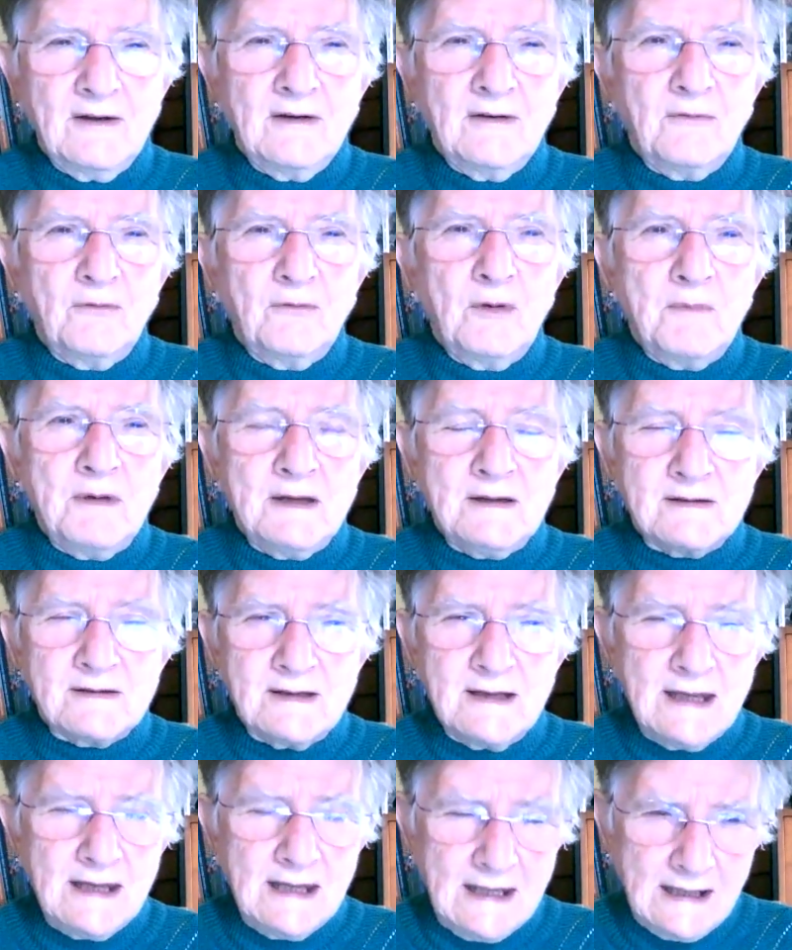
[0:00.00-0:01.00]

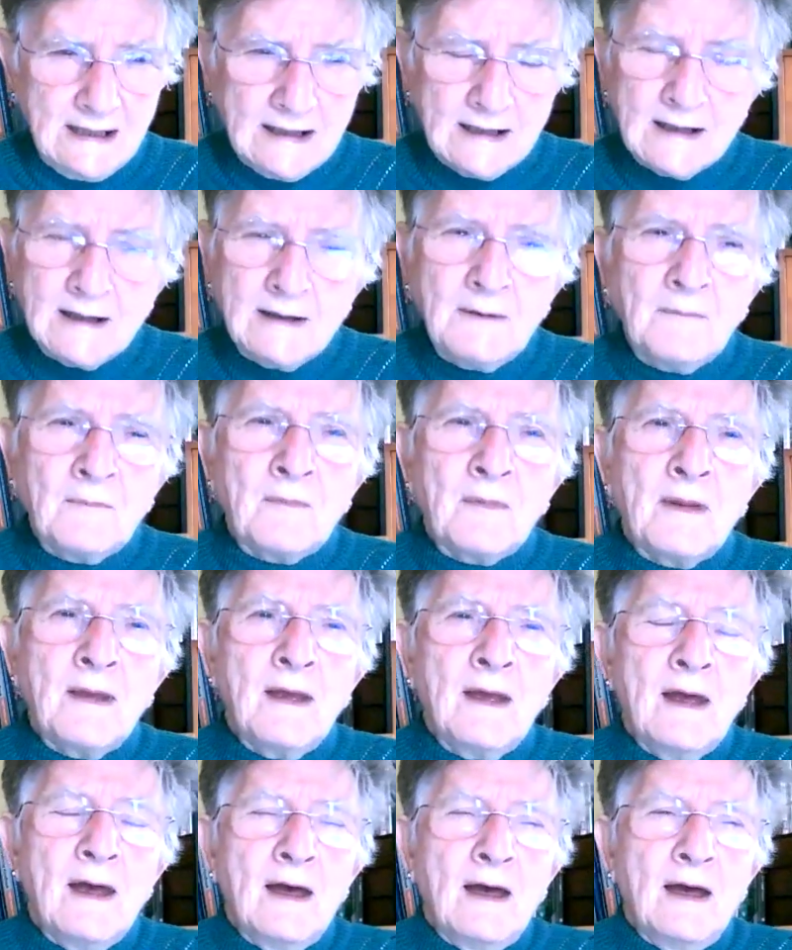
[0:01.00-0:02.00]
Women's League.
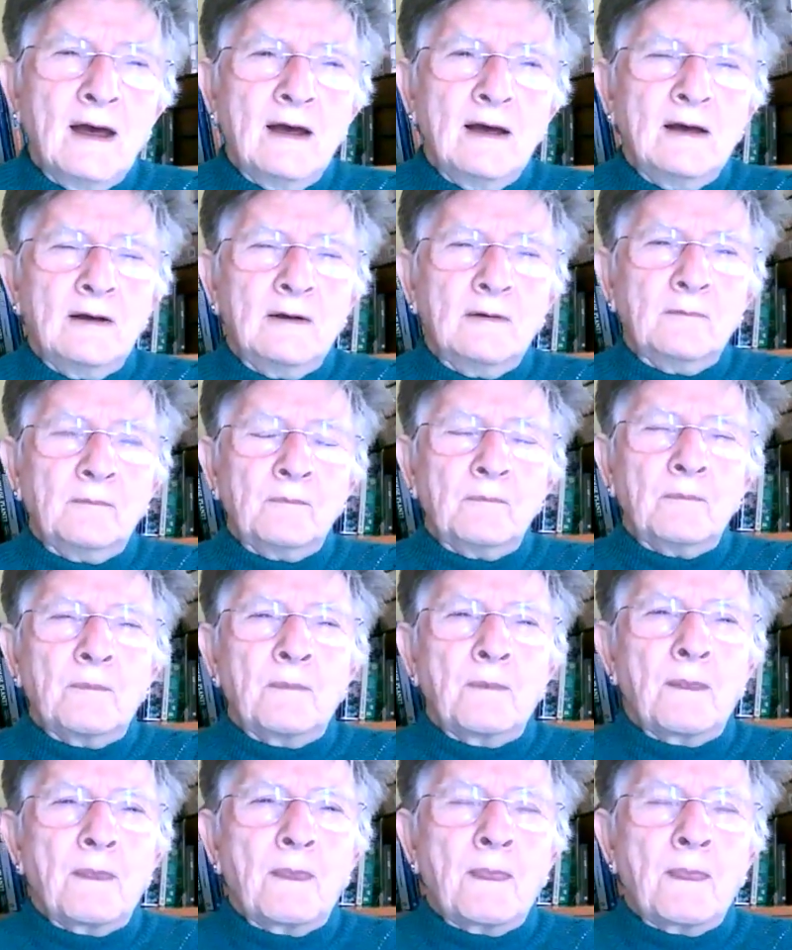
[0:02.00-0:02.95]
And